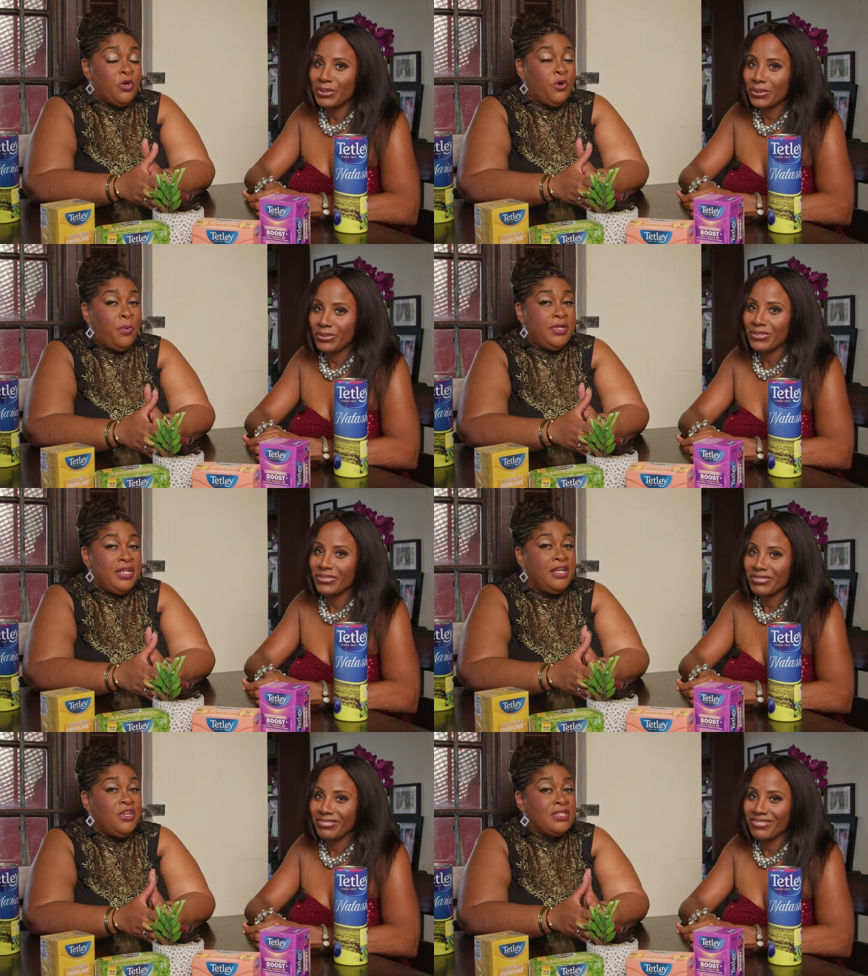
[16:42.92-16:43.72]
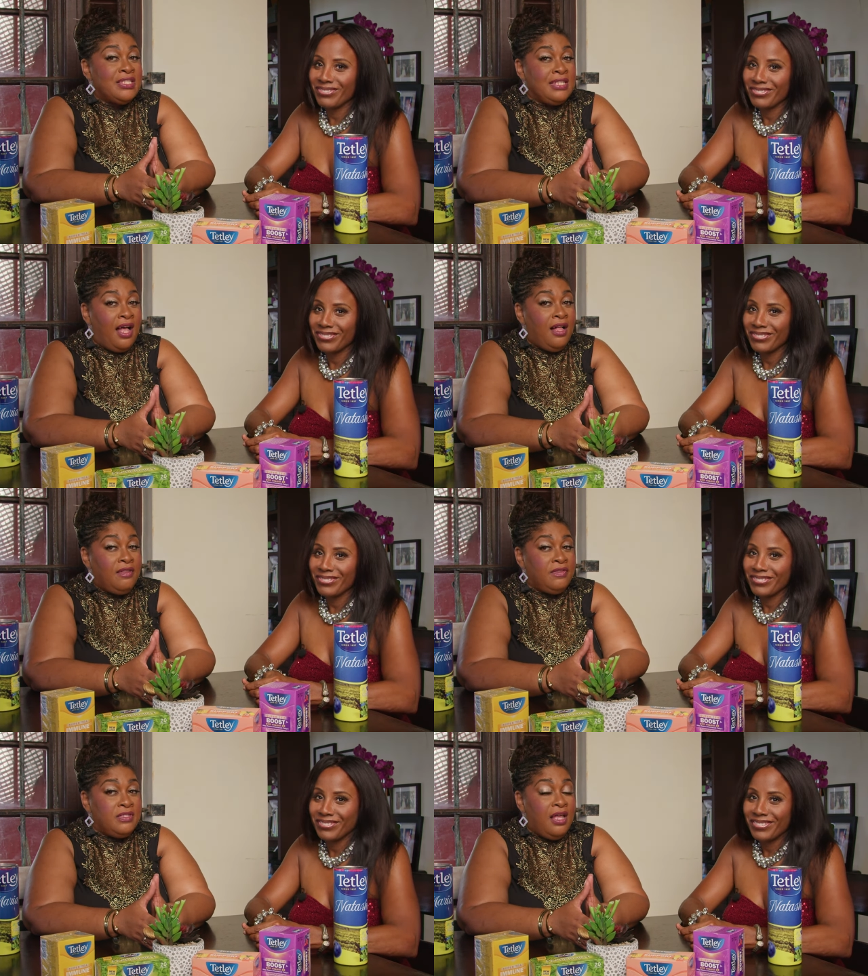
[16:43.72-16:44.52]
Speaker 1: you're opening it
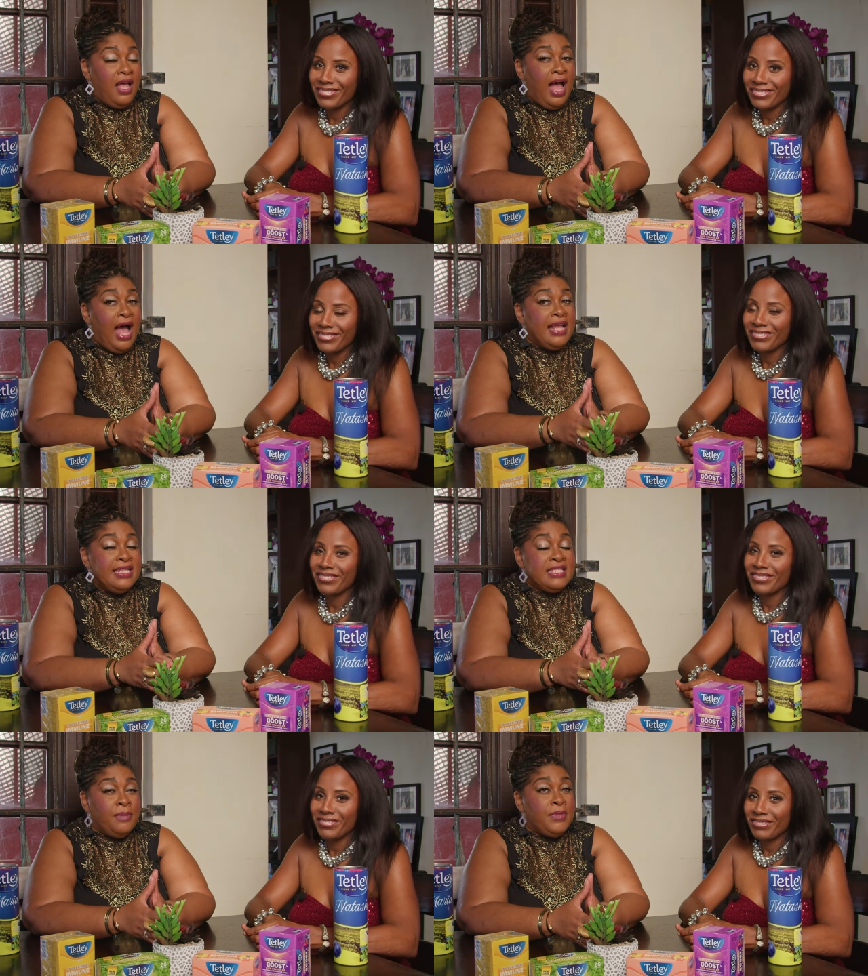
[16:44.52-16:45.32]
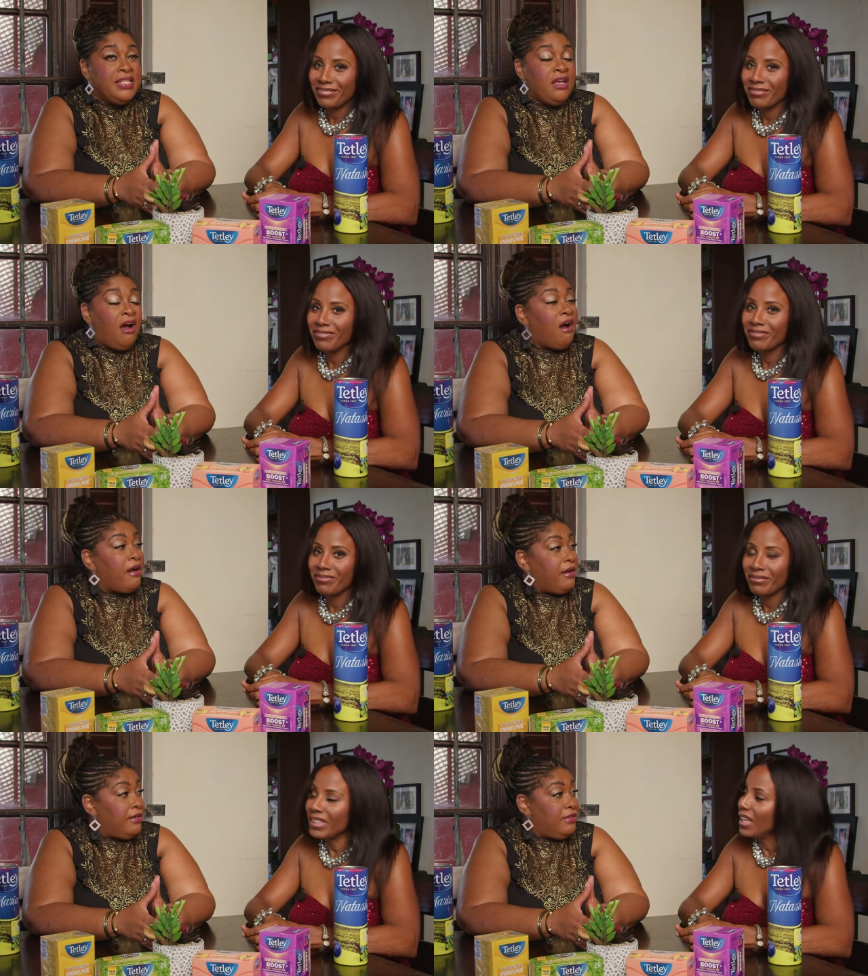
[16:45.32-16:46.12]
yourself. And it's sometimes
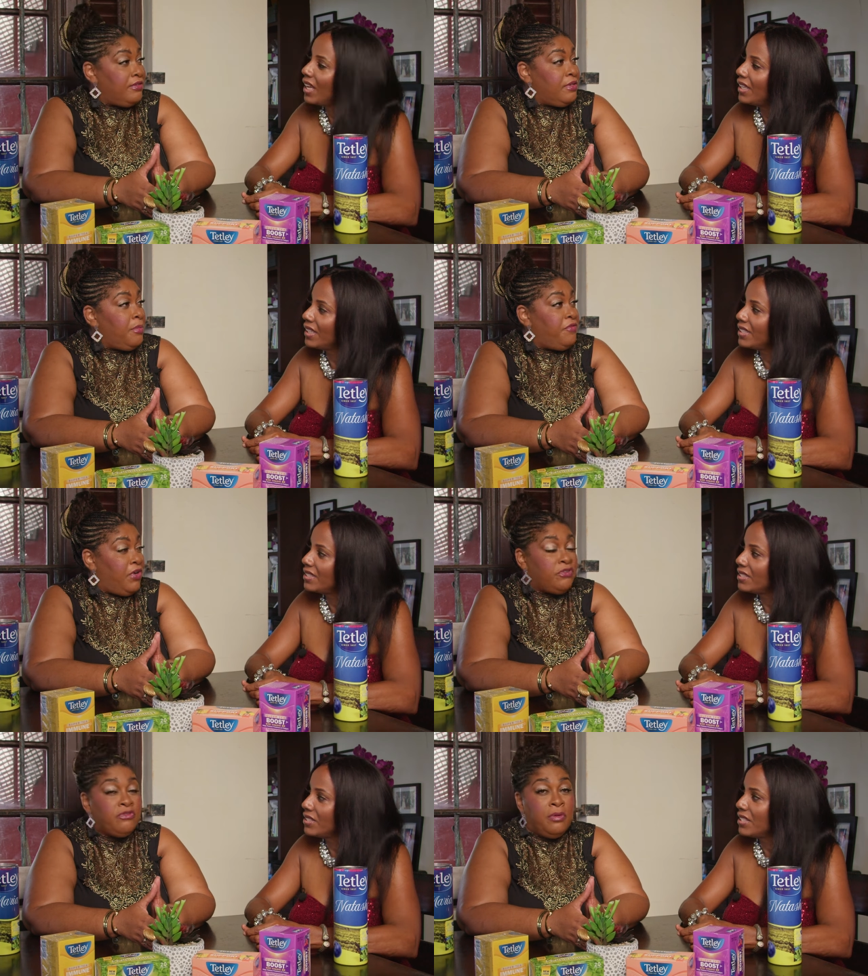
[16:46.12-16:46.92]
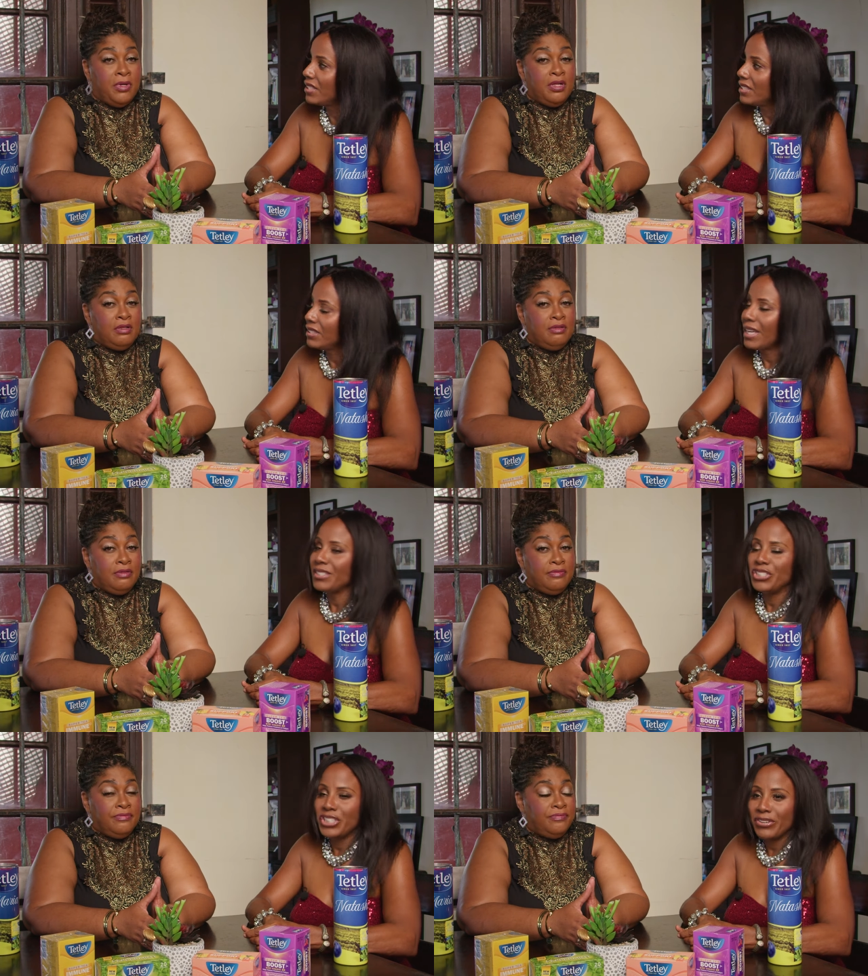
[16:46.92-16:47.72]
hard to be vulnerable. And
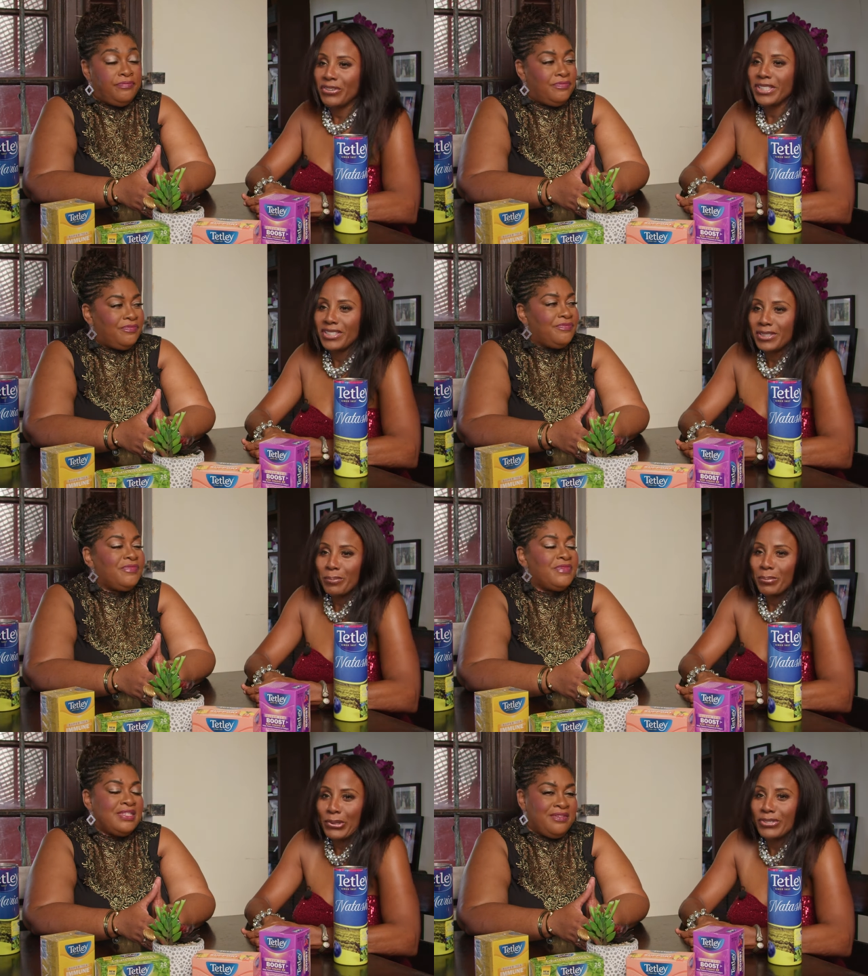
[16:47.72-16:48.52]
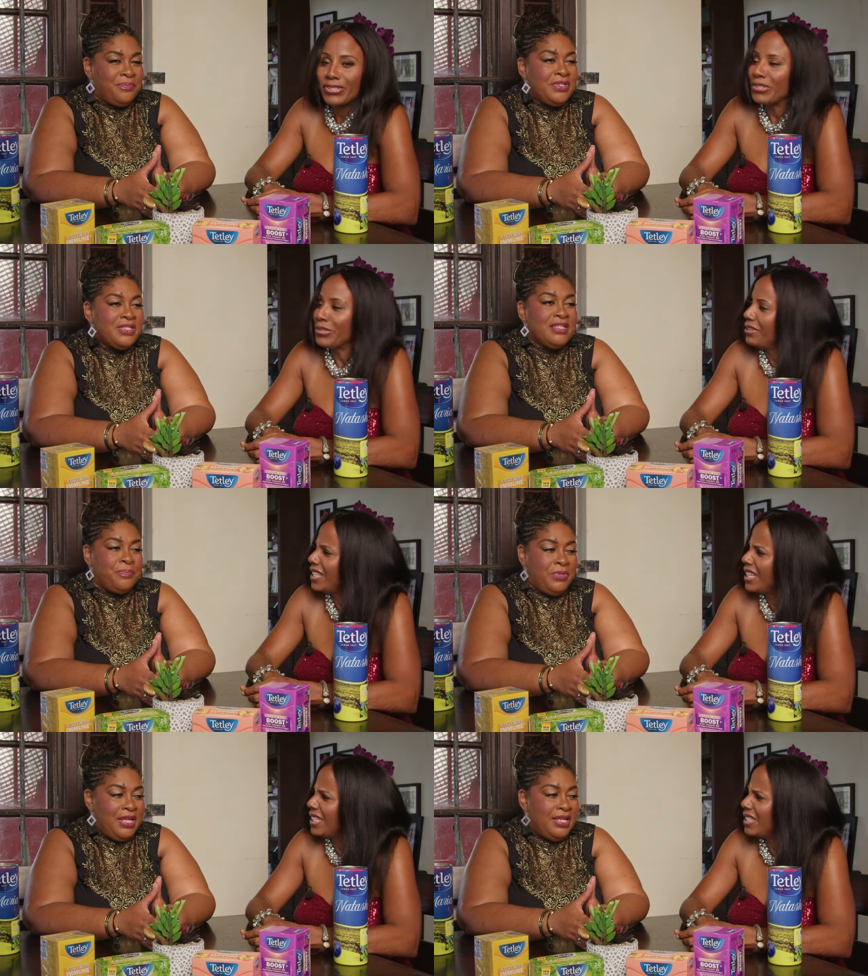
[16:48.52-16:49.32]
sharing some personal
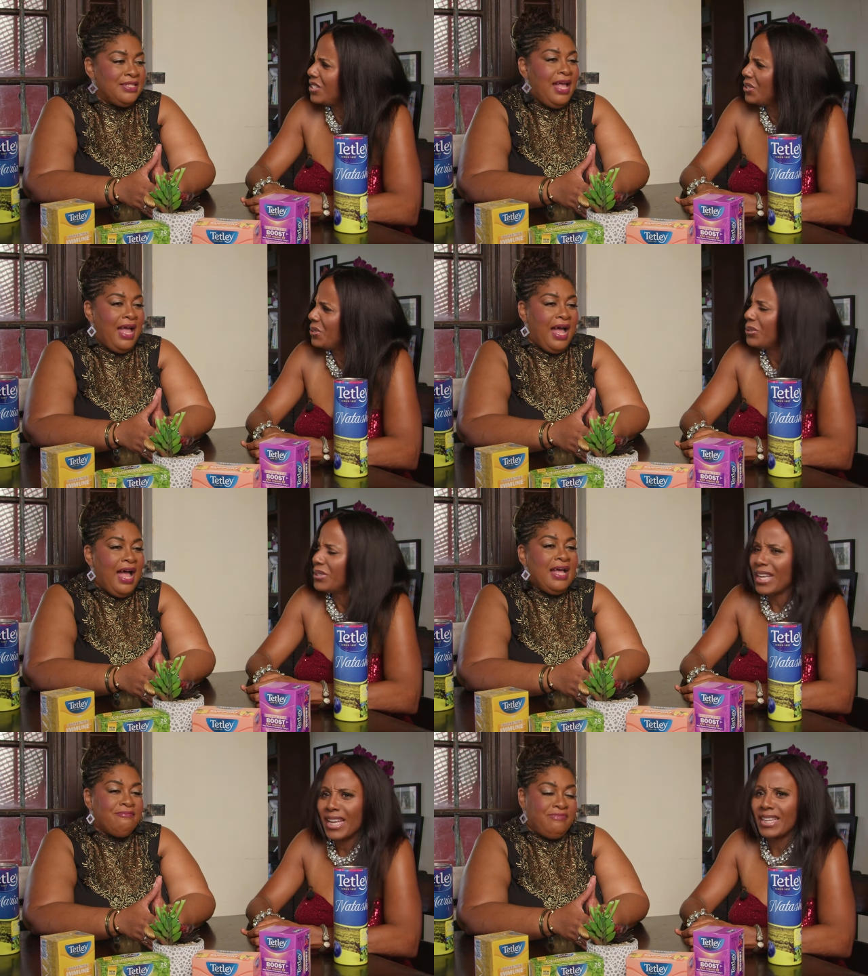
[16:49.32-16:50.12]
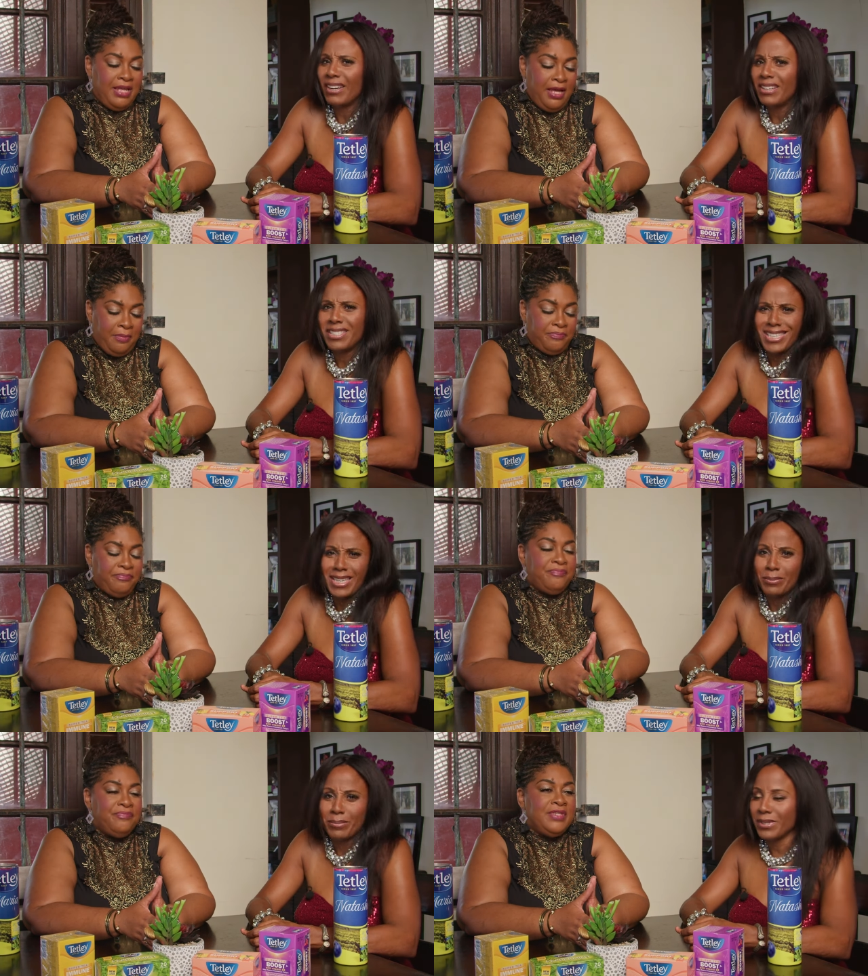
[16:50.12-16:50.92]
things, you know, that are deep.